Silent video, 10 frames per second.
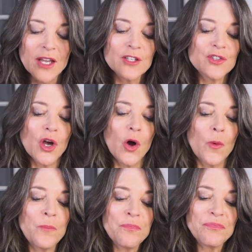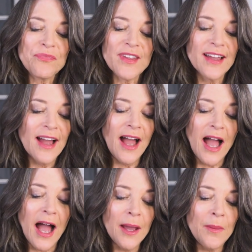So
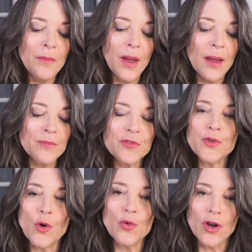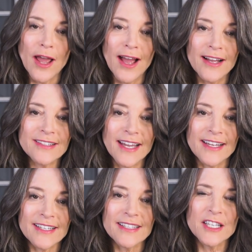I am so glad,
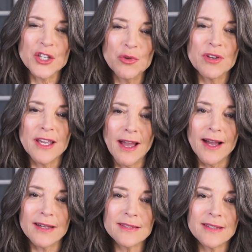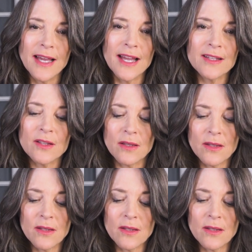Caitlin, that you get that